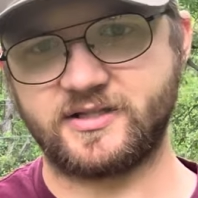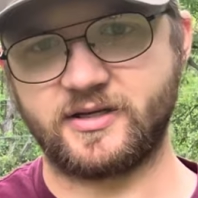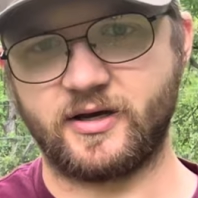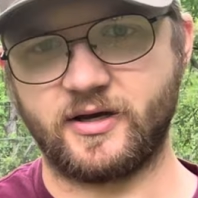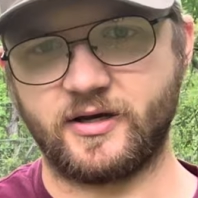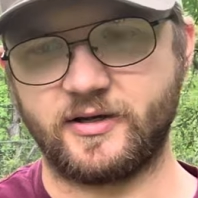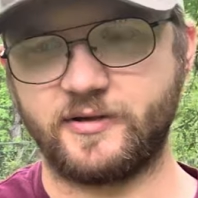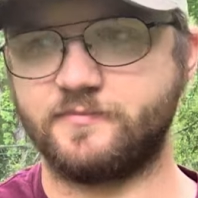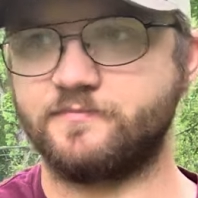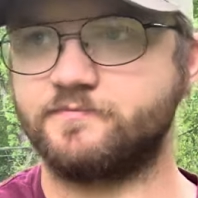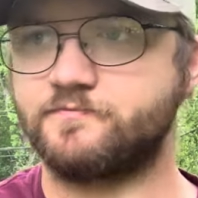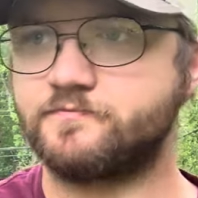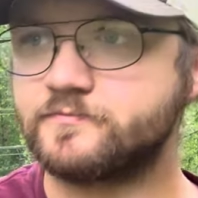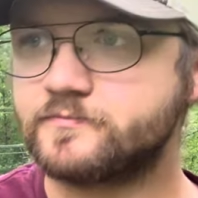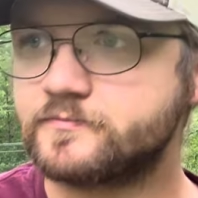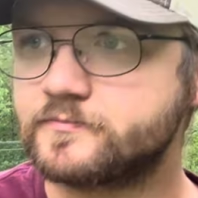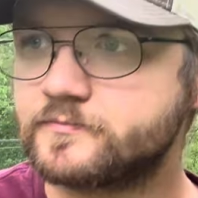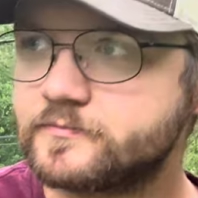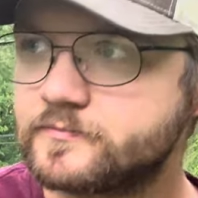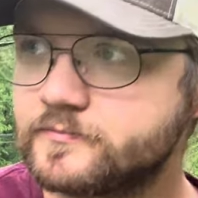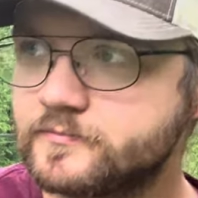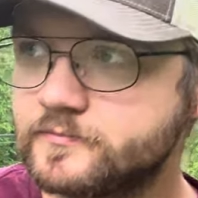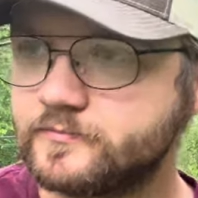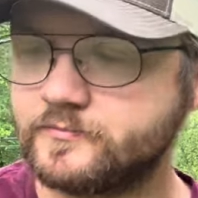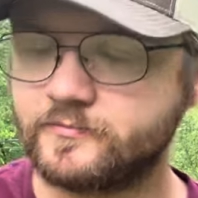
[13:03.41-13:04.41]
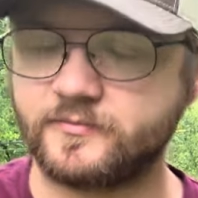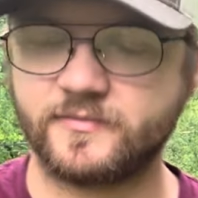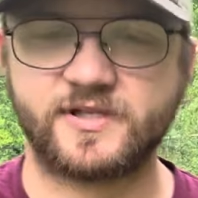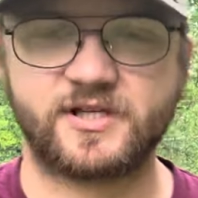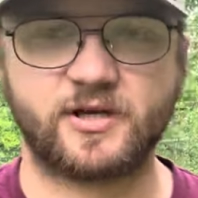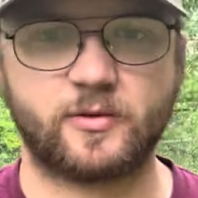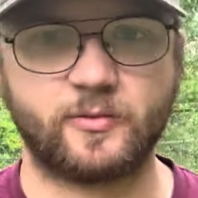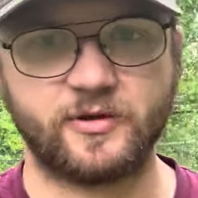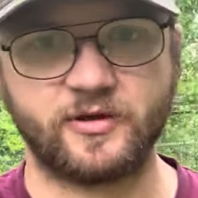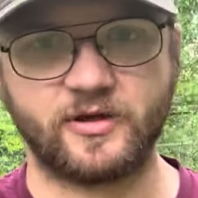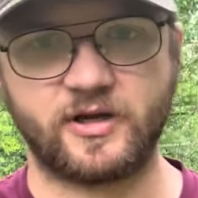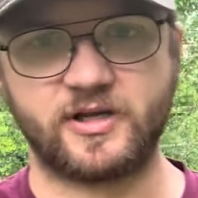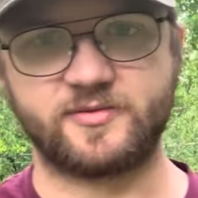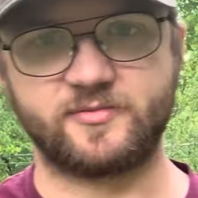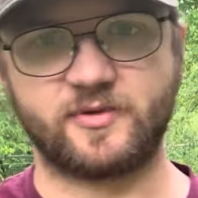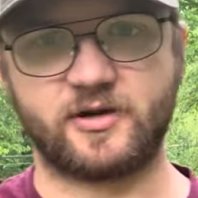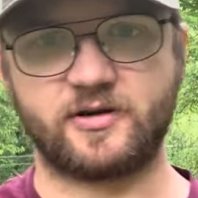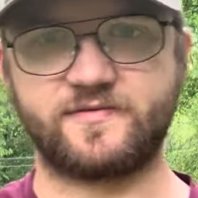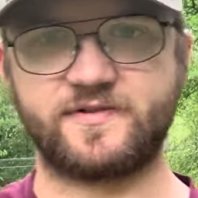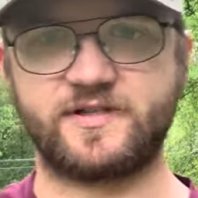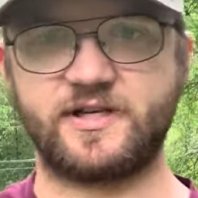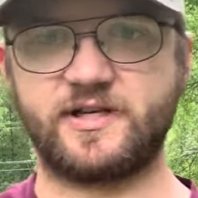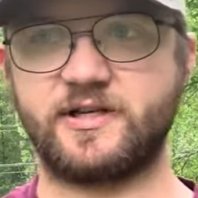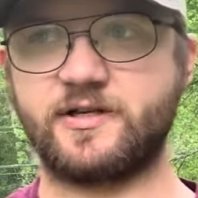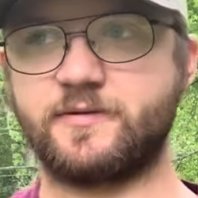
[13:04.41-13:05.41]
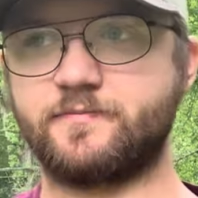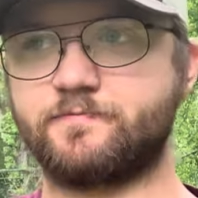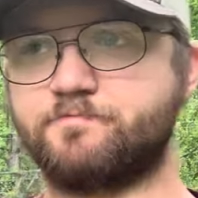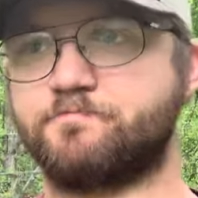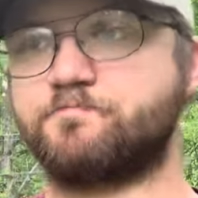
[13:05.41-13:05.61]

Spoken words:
night. Some of you guys might have seen it.